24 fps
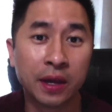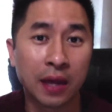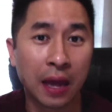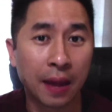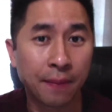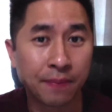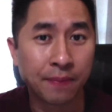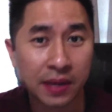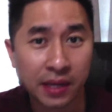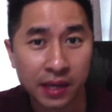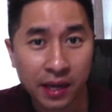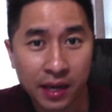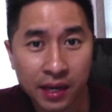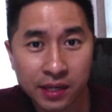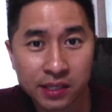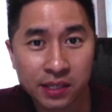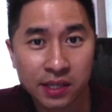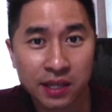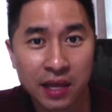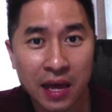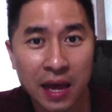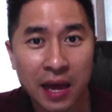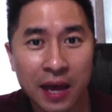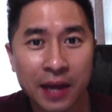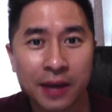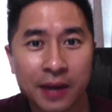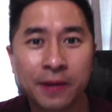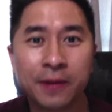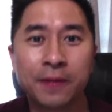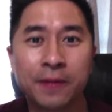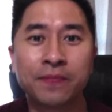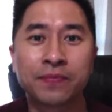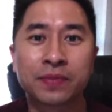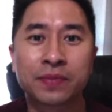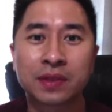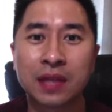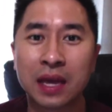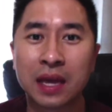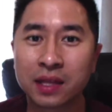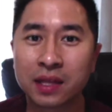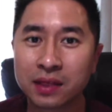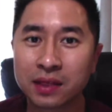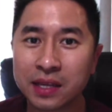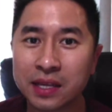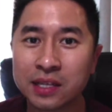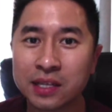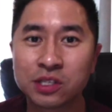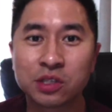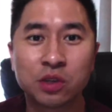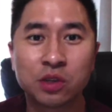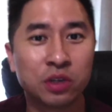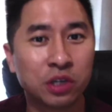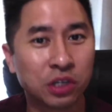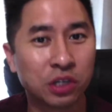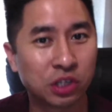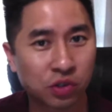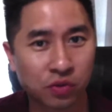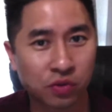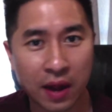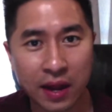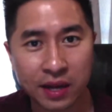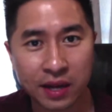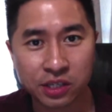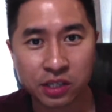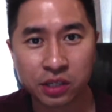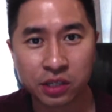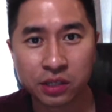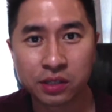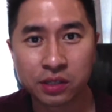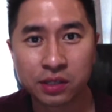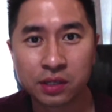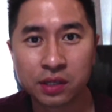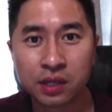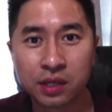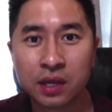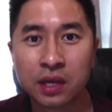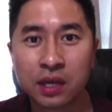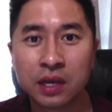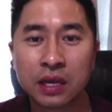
And because of that, that leads to distractions.